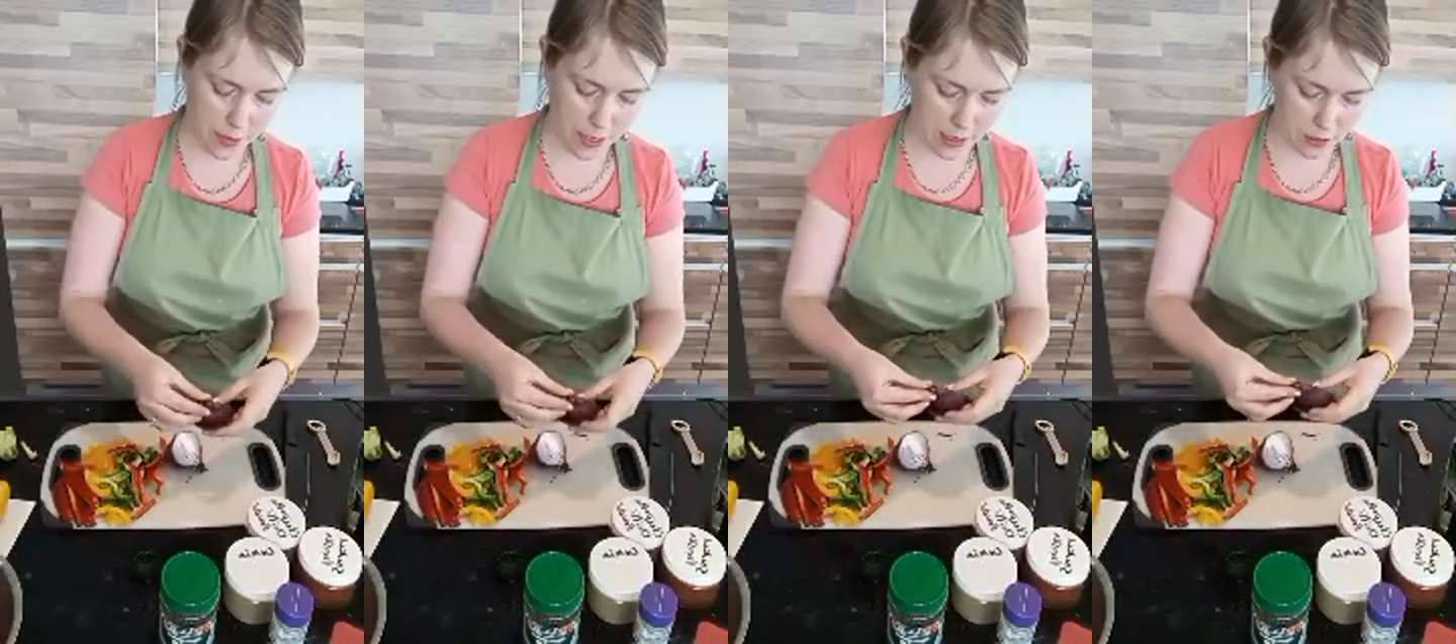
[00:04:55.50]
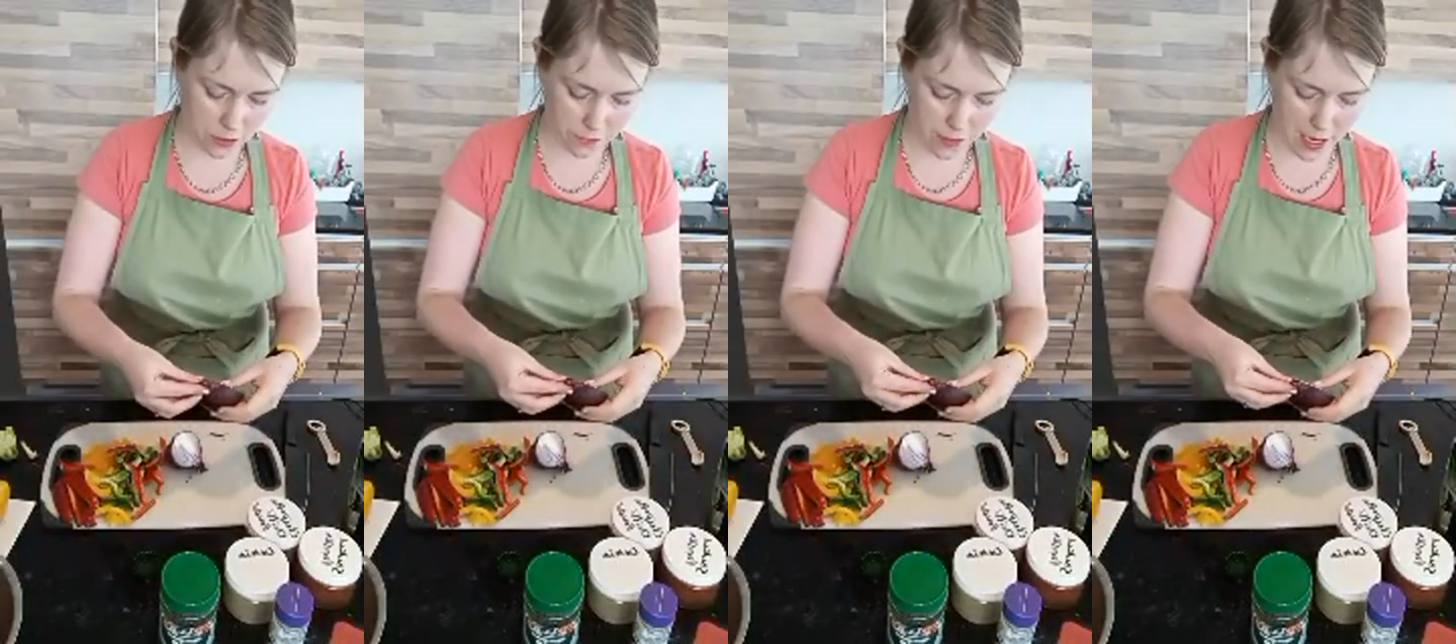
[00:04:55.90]
peel
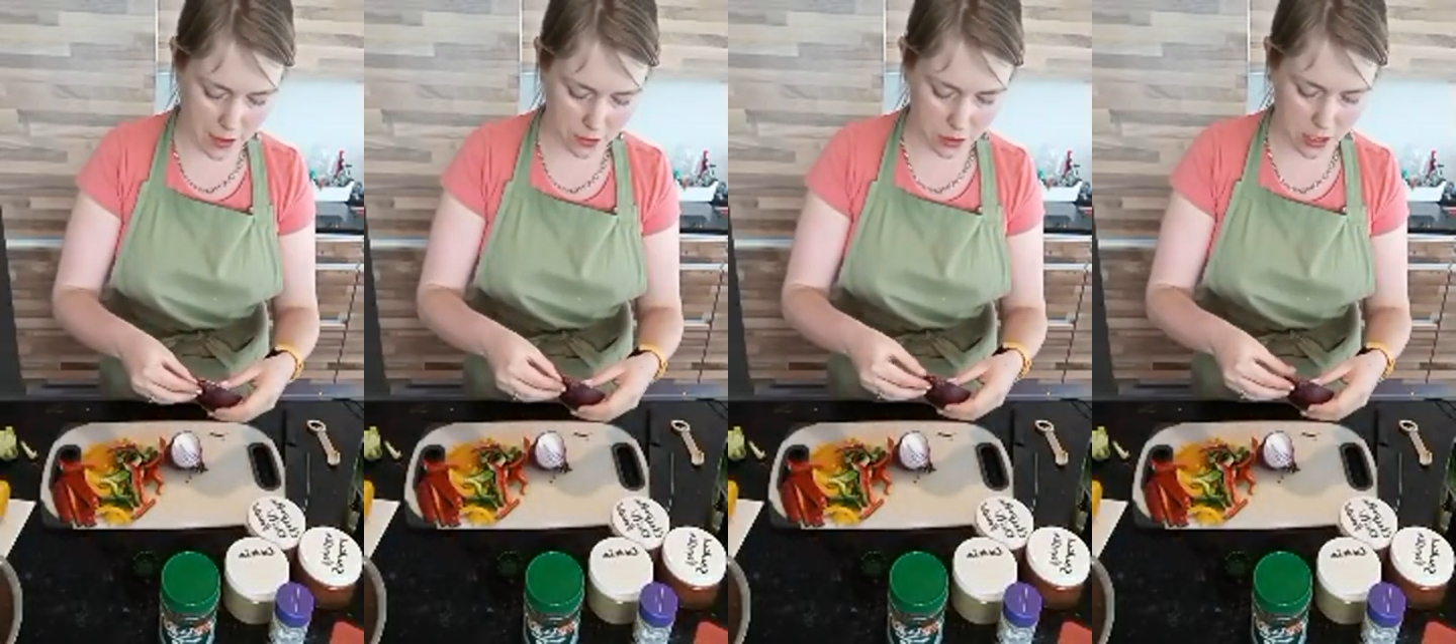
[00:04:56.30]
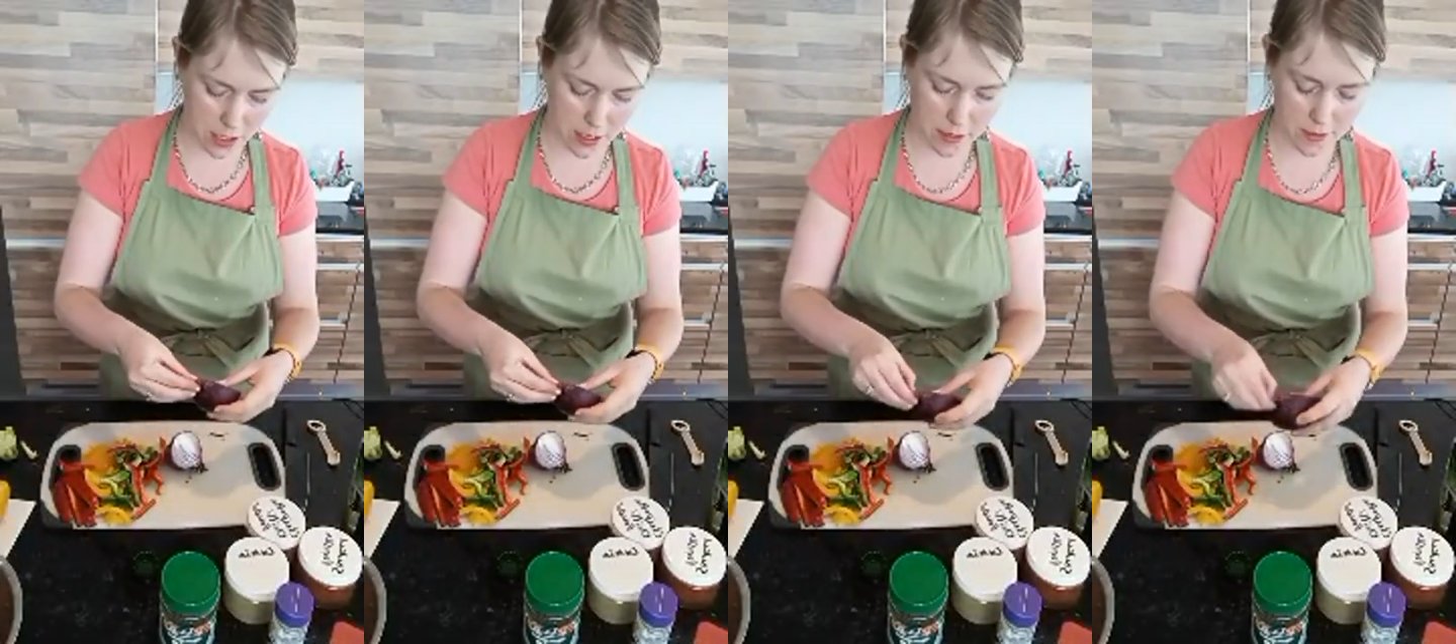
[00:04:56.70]
off the
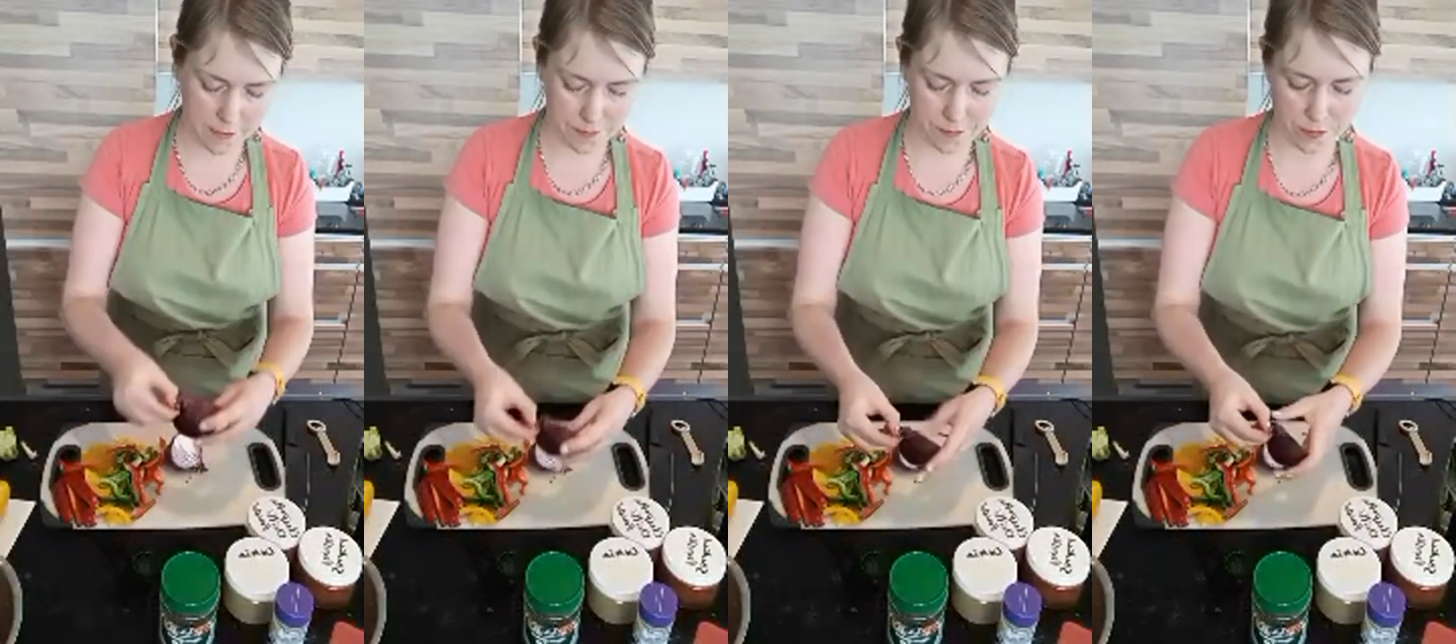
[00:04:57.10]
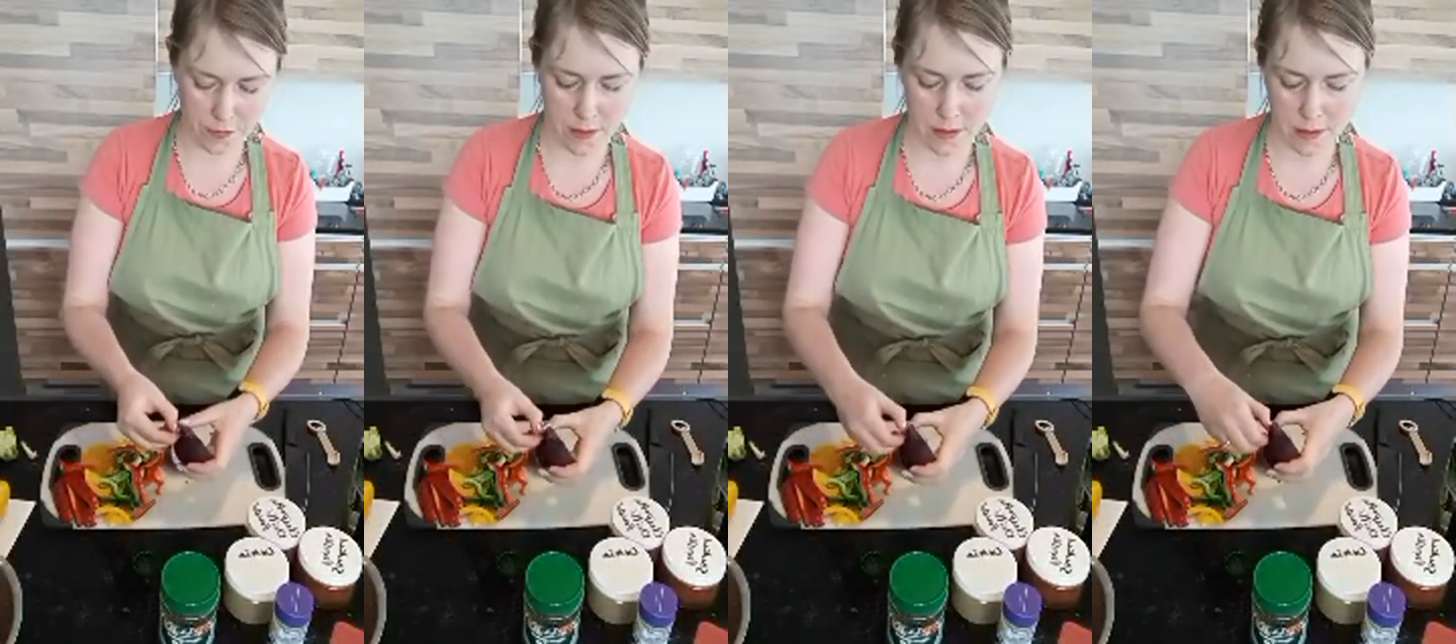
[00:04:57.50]
outer
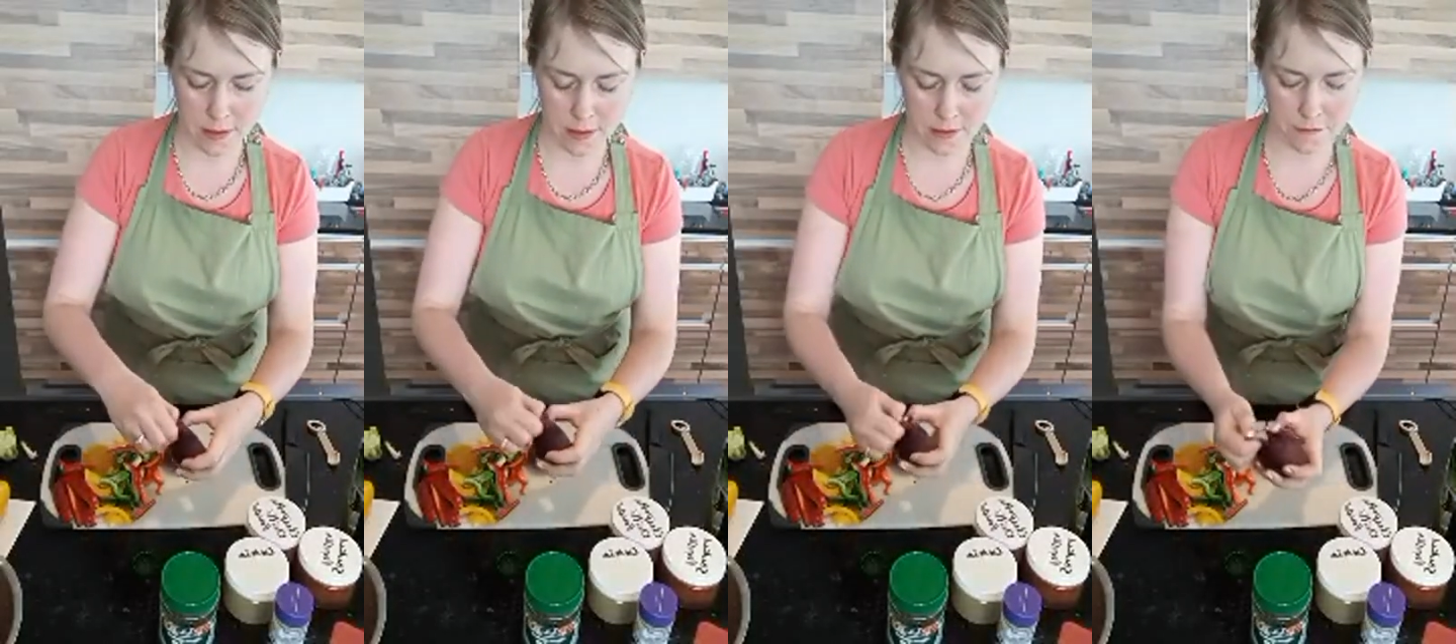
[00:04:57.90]
kind